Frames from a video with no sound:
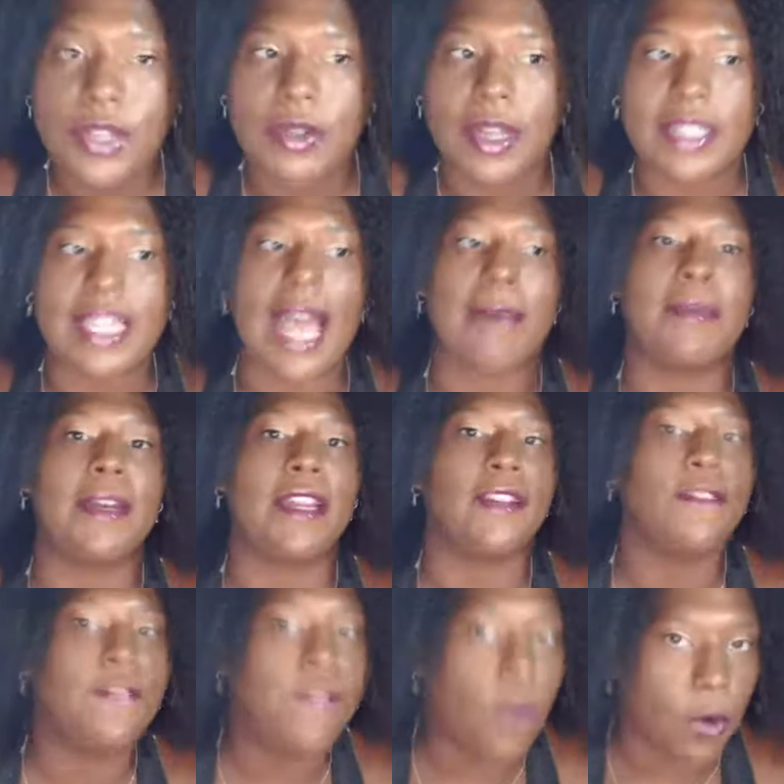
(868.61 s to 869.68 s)
you, it's
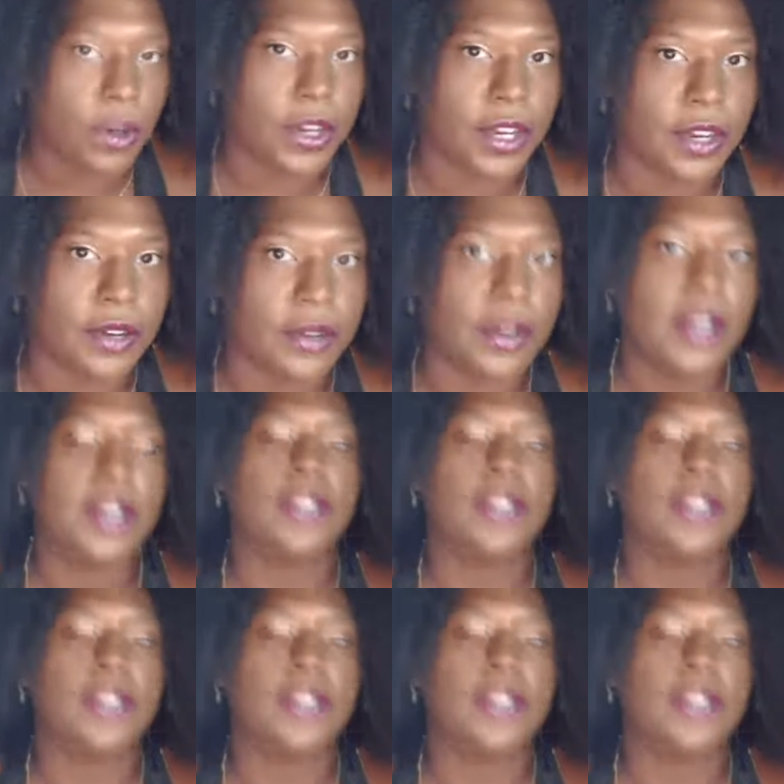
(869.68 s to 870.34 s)
happening for you.